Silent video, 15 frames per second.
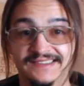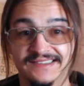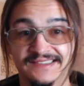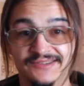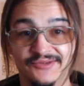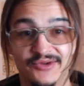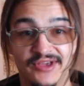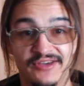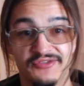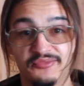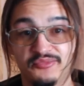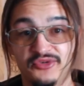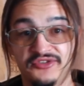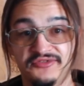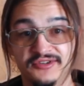we have a
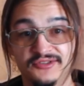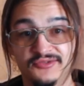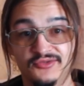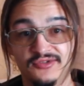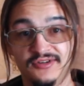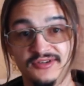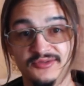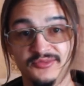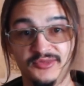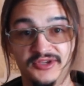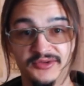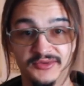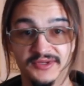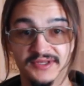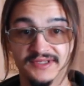perfect world
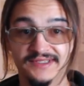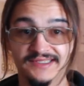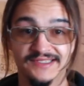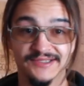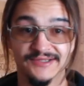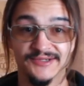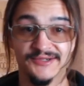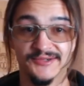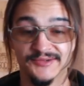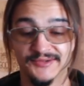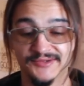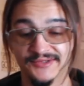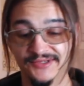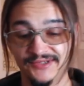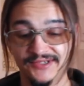baby so
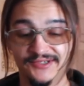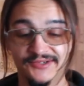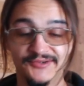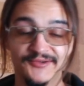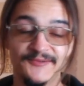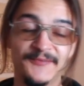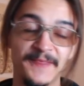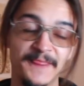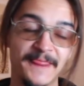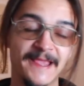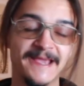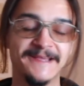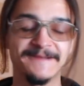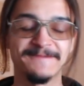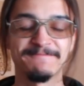you know
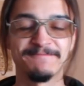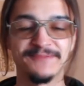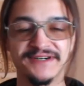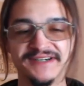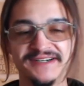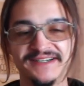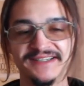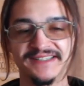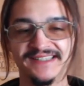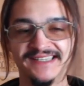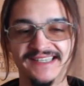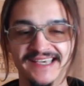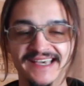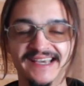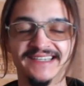but
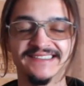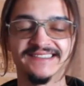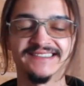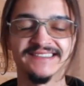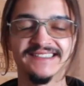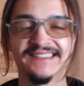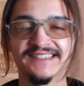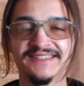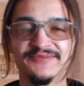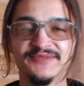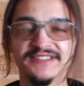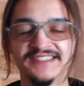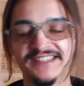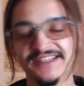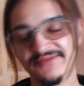yeah this has been
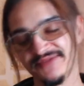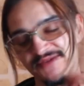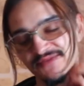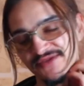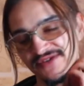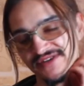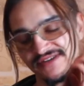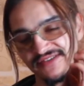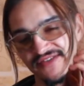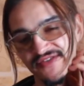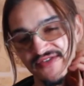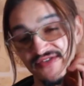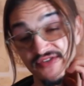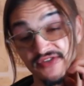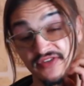step number
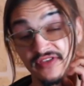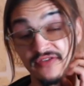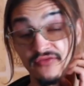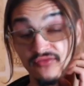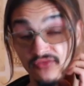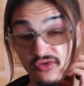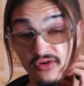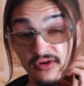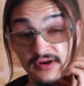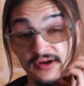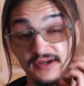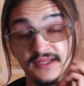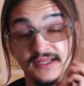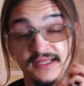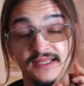34
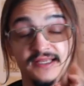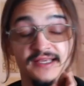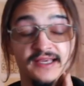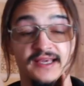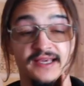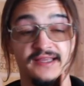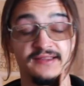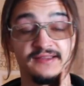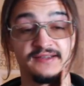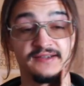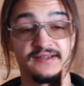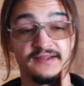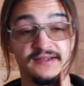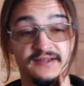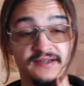and
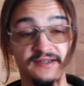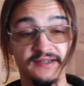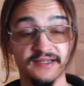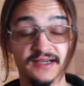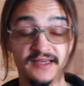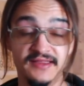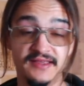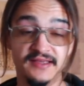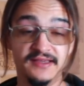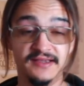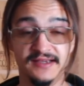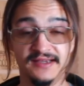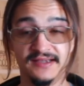uh, i think